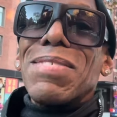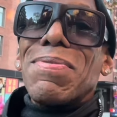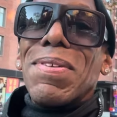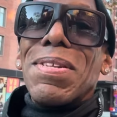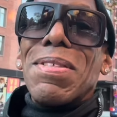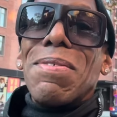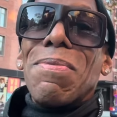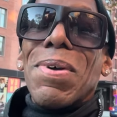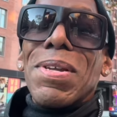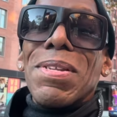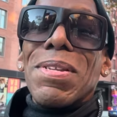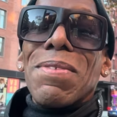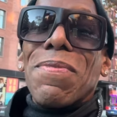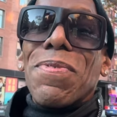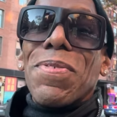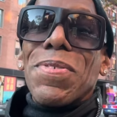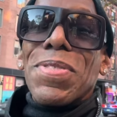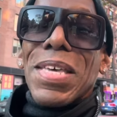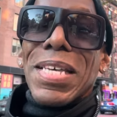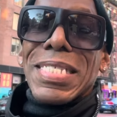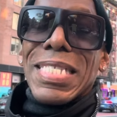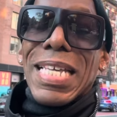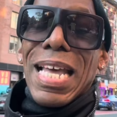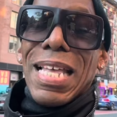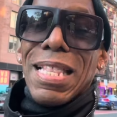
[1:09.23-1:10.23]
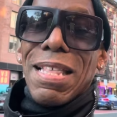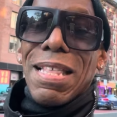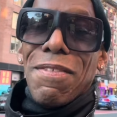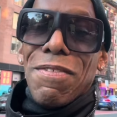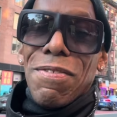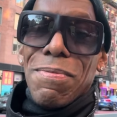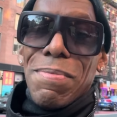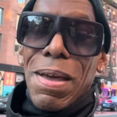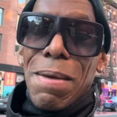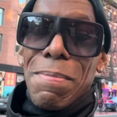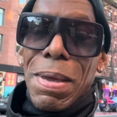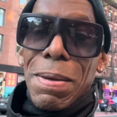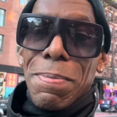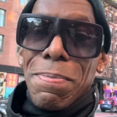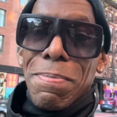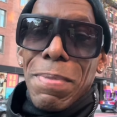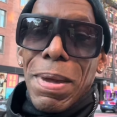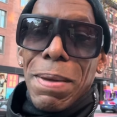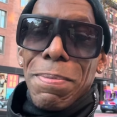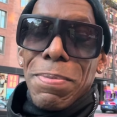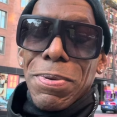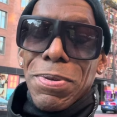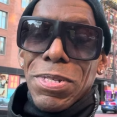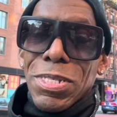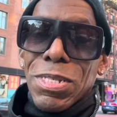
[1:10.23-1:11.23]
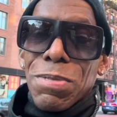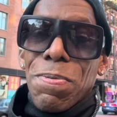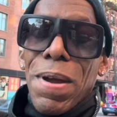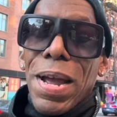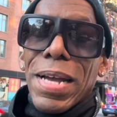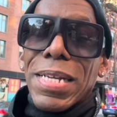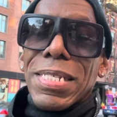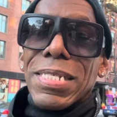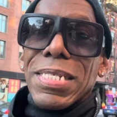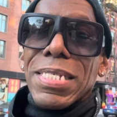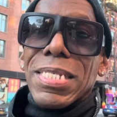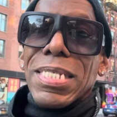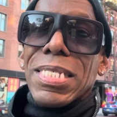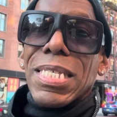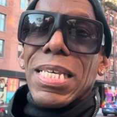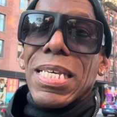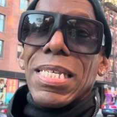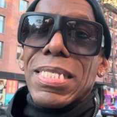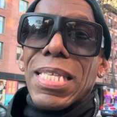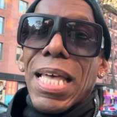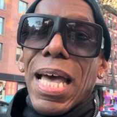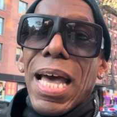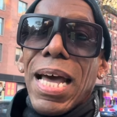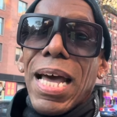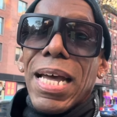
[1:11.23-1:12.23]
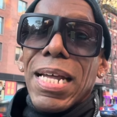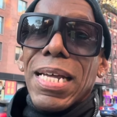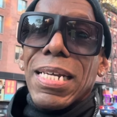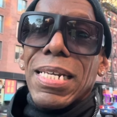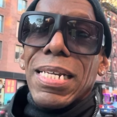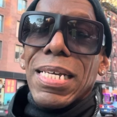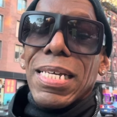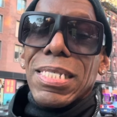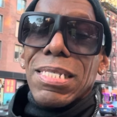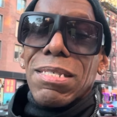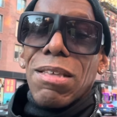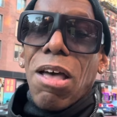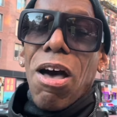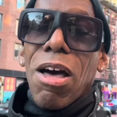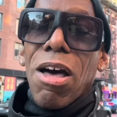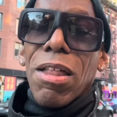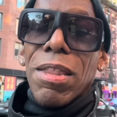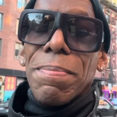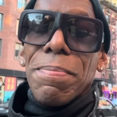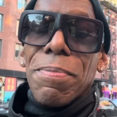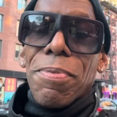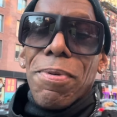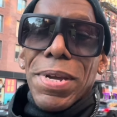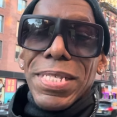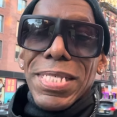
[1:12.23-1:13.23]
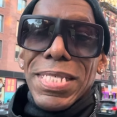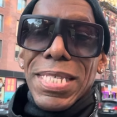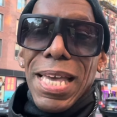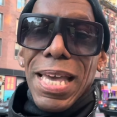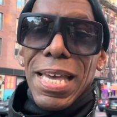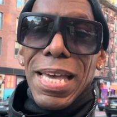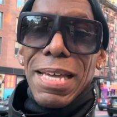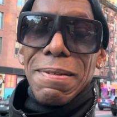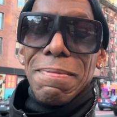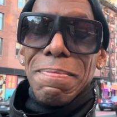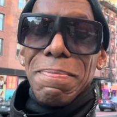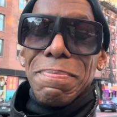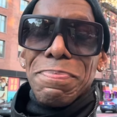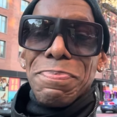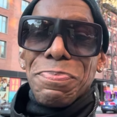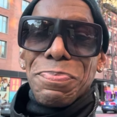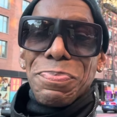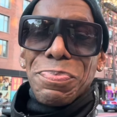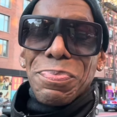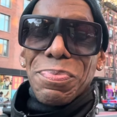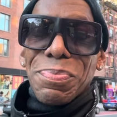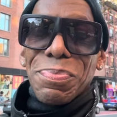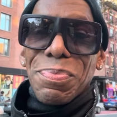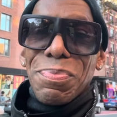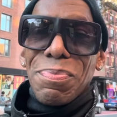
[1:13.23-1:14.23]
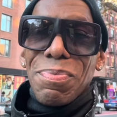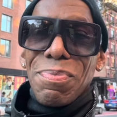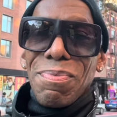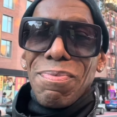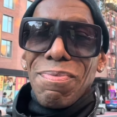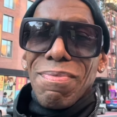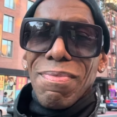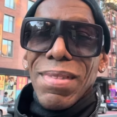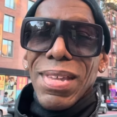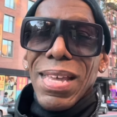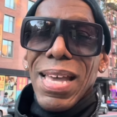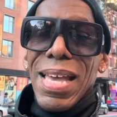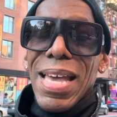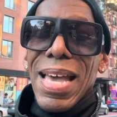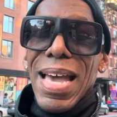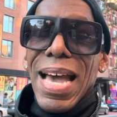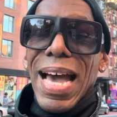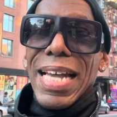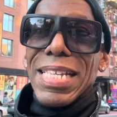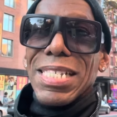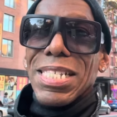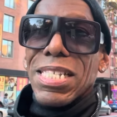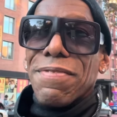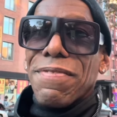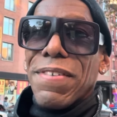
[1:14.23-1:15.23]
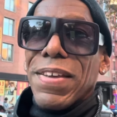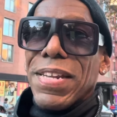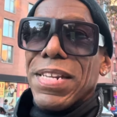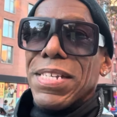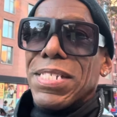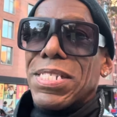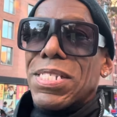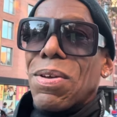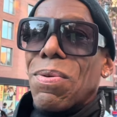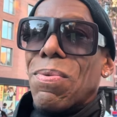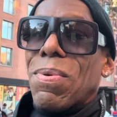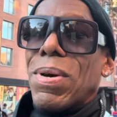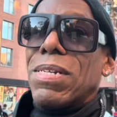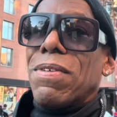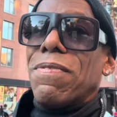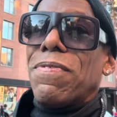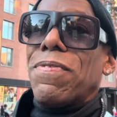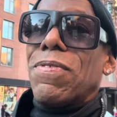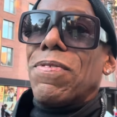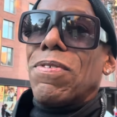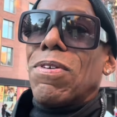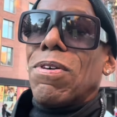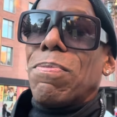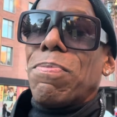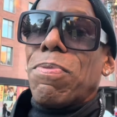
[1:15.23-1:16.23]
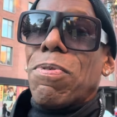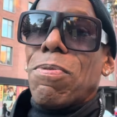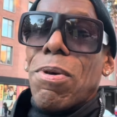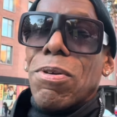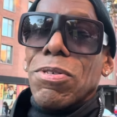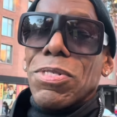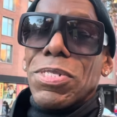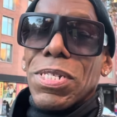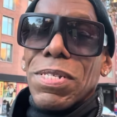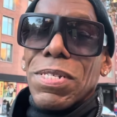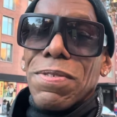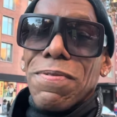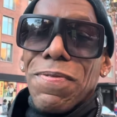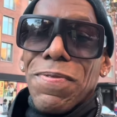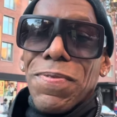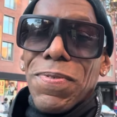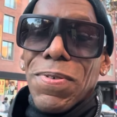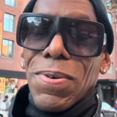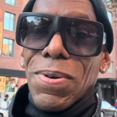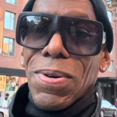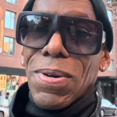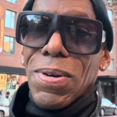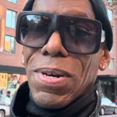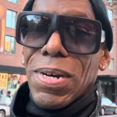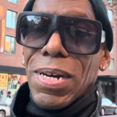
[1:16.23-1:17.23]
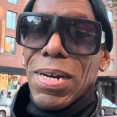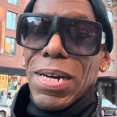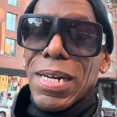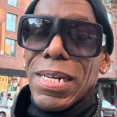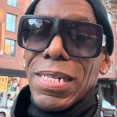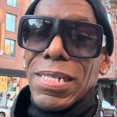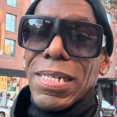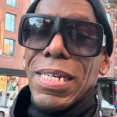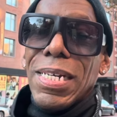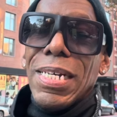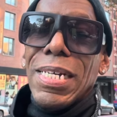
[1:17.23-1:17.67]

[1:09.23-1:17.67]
the wonderful things that I love about my Buddhist practice is that it is all embracing. I just finished a wonderful promotion for